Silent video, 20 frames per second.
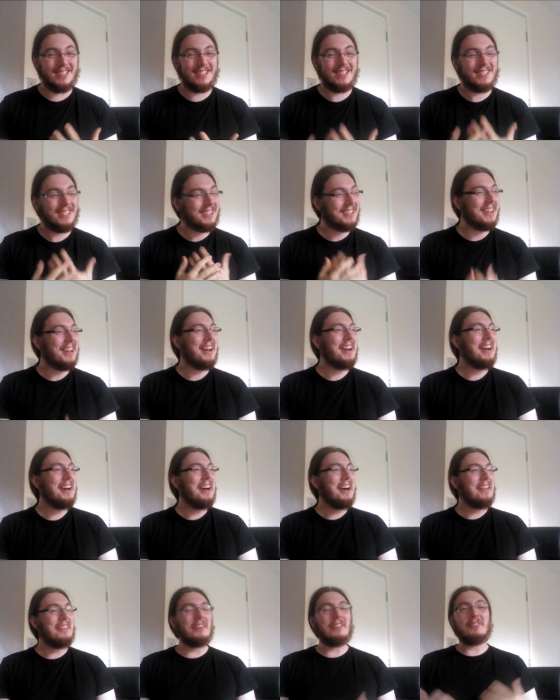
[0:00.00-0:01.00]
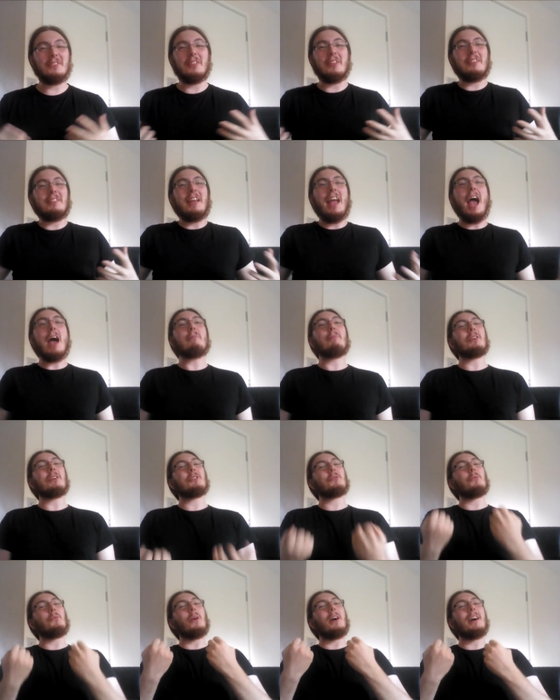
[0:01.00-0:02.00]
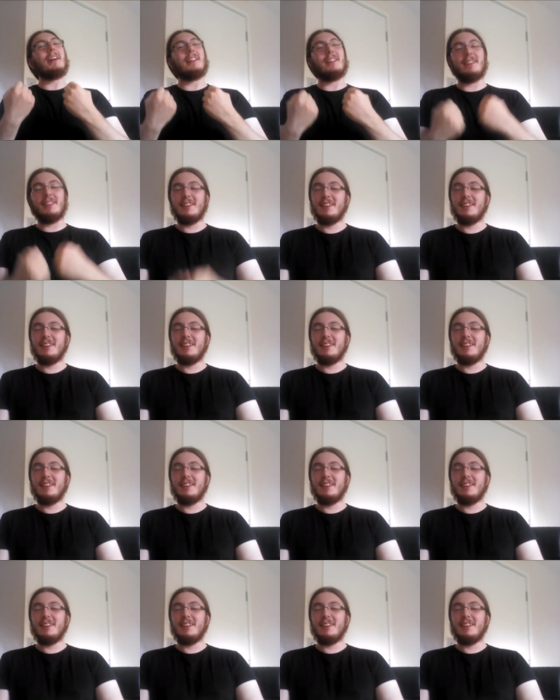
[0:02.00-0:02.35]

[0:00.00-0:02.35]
It's just the, the, the epic swell.